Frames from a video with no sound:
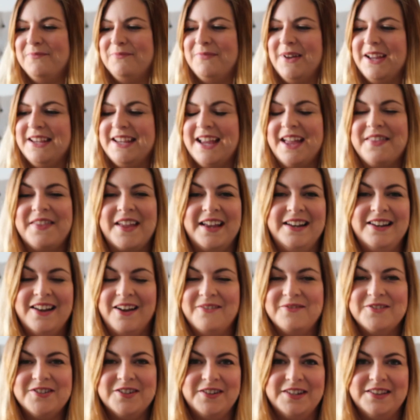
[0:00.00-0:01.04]
But yeah, they
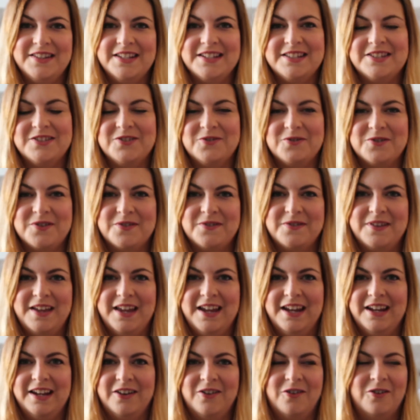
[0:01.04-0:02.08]
love doing this sort of
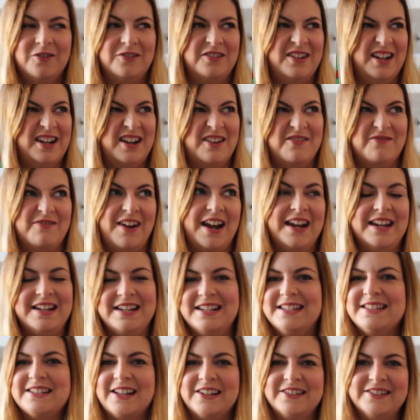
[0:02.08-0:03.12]
thing on like a
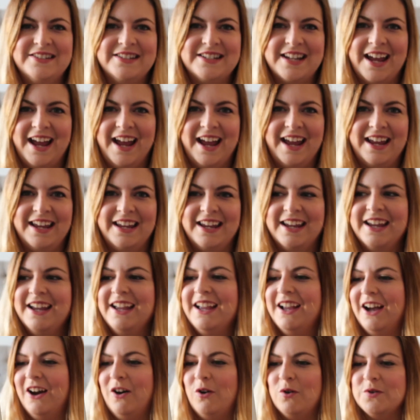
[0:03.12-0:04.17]
rainy Sunday,
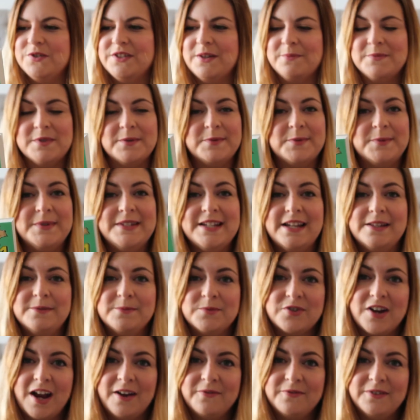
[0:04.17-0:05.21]
or sometimes we take them
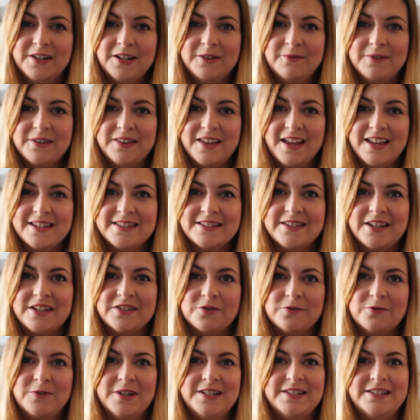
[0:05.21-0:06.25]
travelling with us, so it's
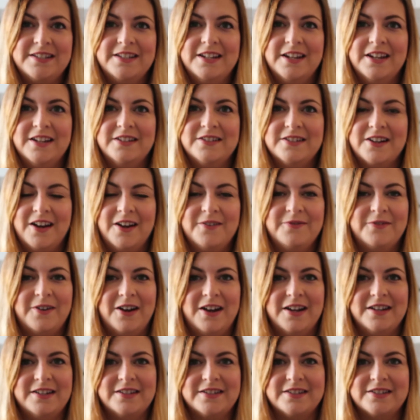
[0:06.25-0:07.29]
always good, I
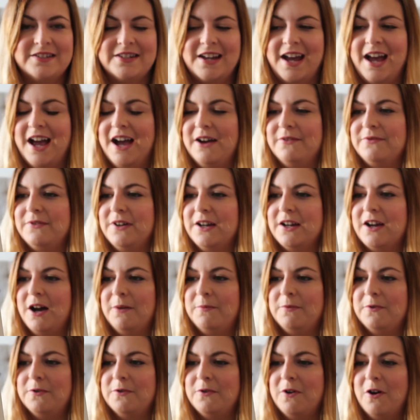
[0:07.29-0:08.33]
find, to have a
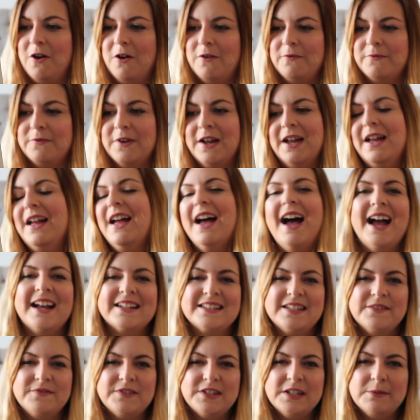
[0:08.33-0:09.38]
couple of
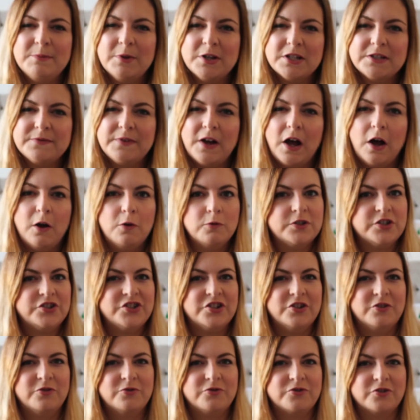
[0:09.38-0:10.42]
activity books for older
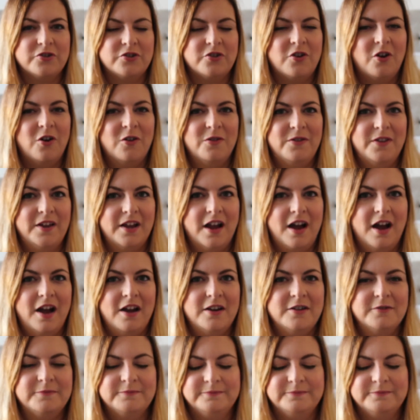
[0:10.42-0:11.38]
children on the go.